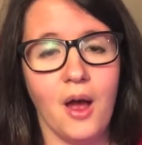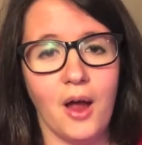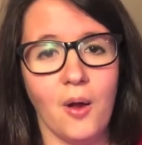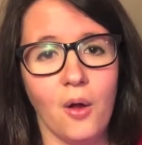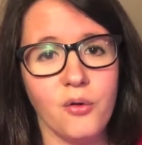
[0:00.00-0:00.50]

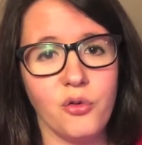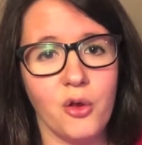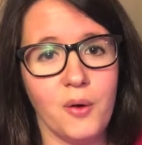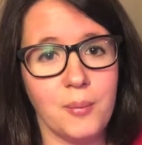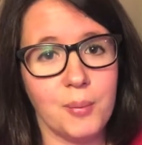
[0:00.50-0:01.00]
I
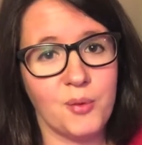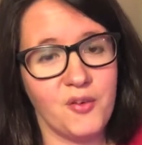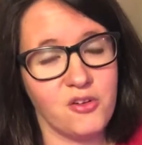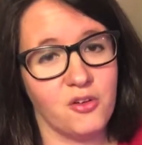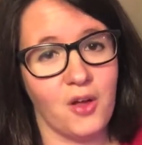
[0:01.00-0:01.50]
also am a
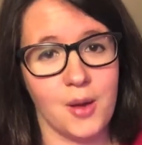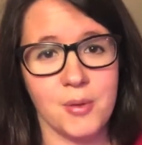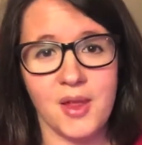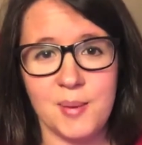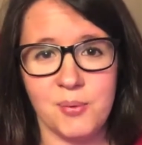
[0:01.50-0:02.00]
professional. I'm
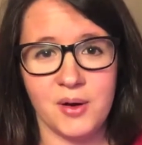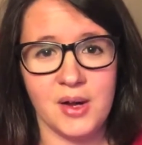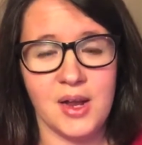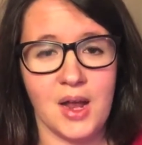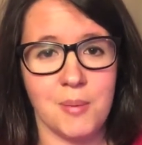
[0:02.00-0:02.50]
a librarian,